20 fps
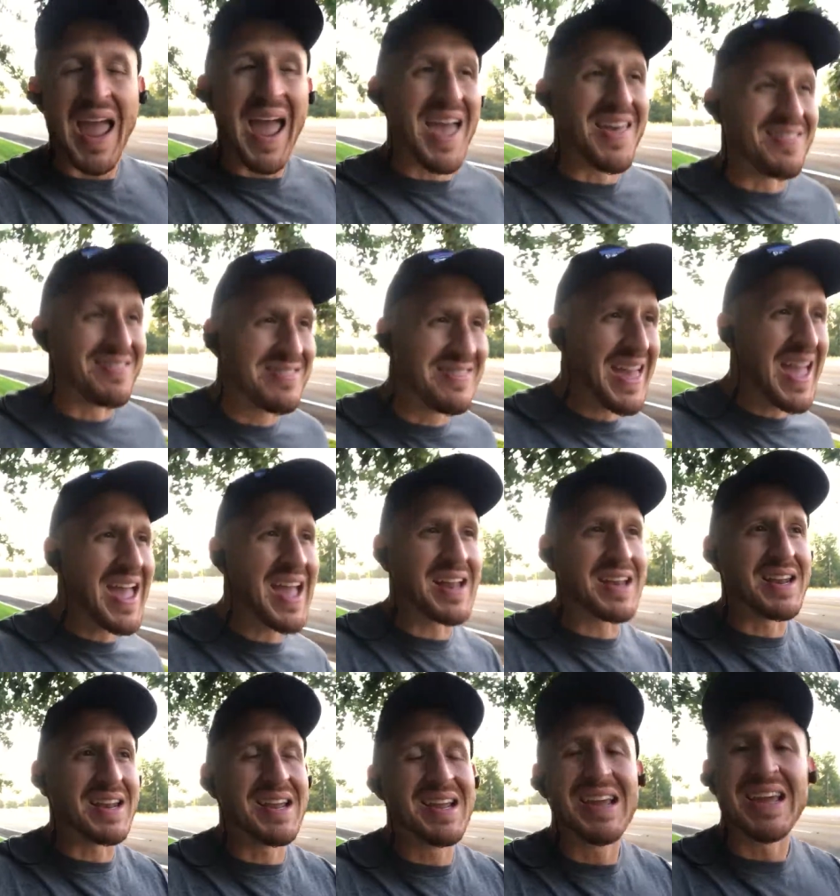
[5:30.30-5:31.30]
And
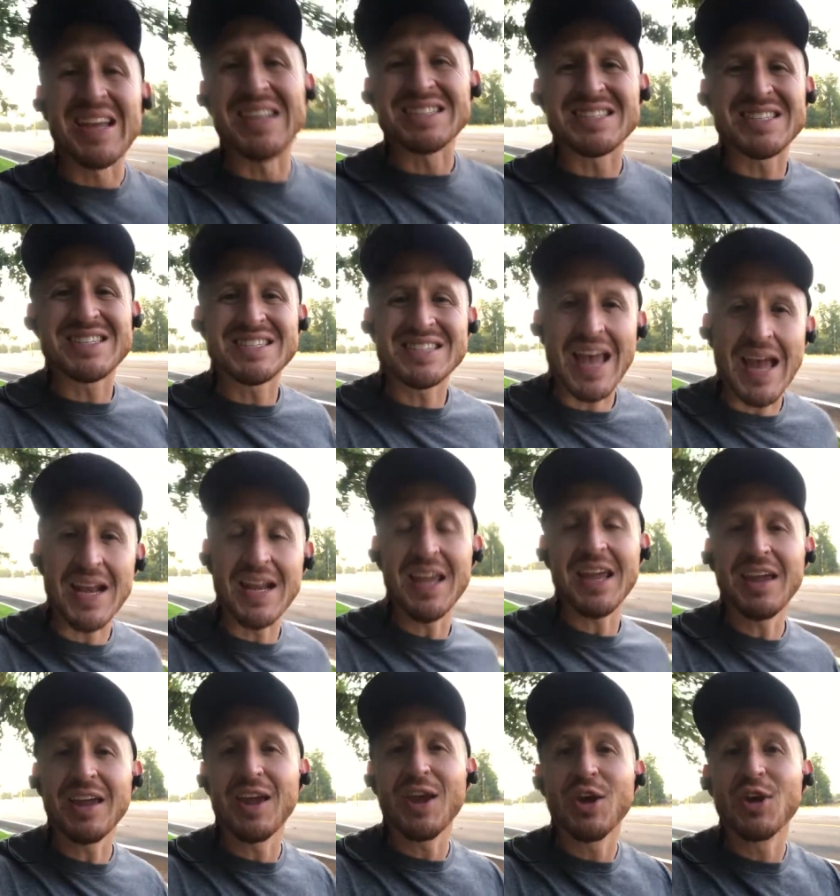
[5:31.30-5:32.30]
then it's
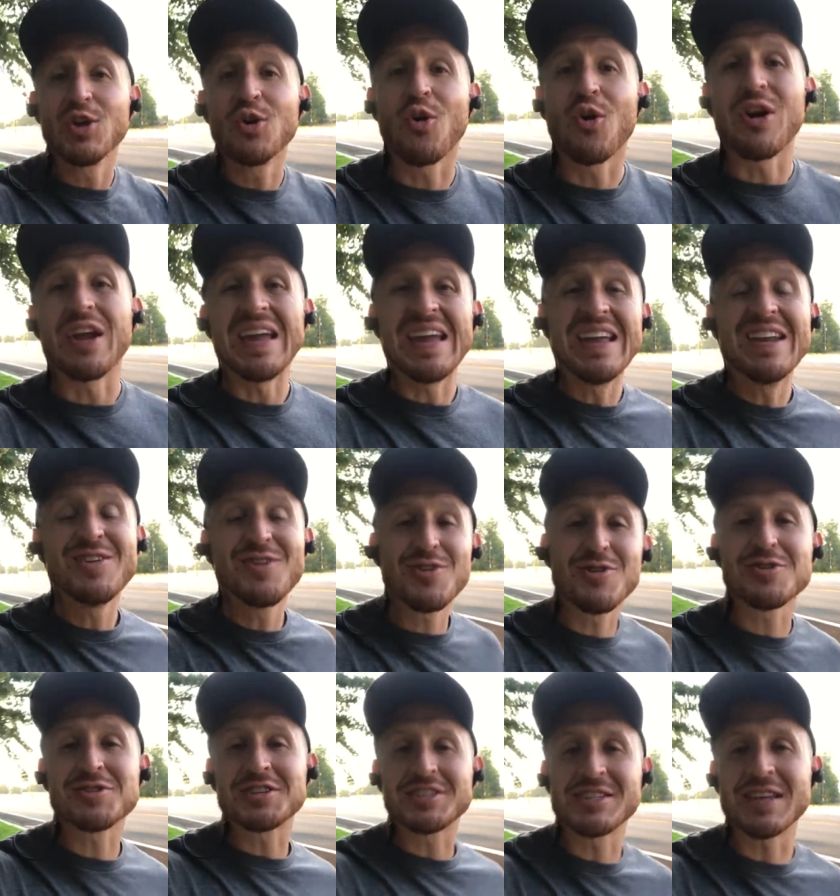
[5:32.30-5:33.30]
setting your
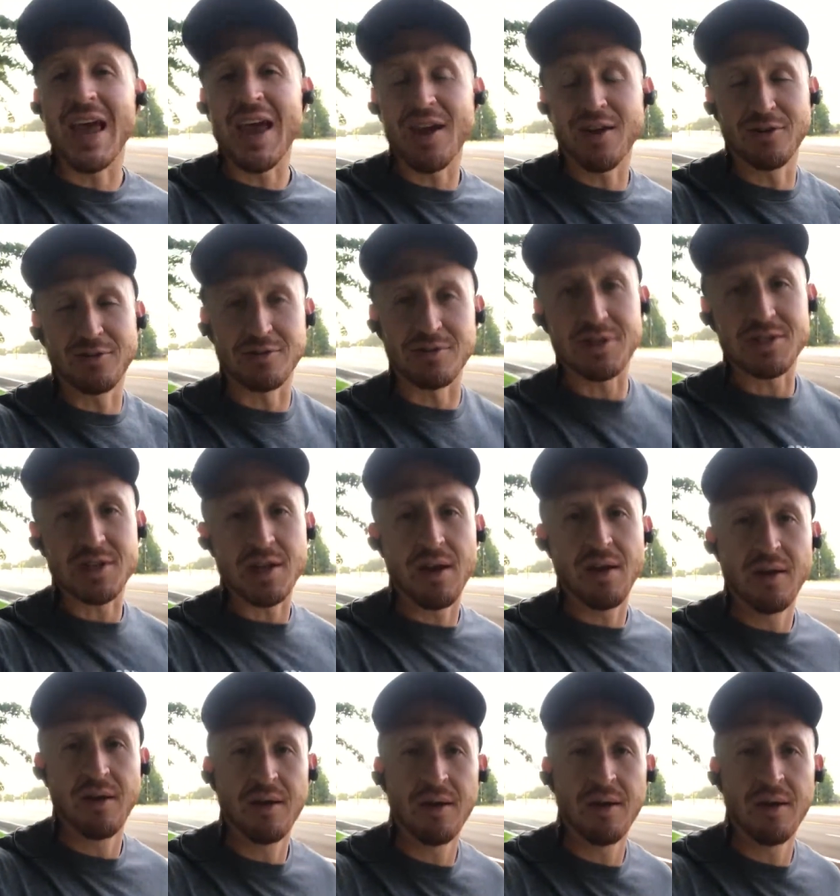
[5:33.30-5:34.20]
inner sails.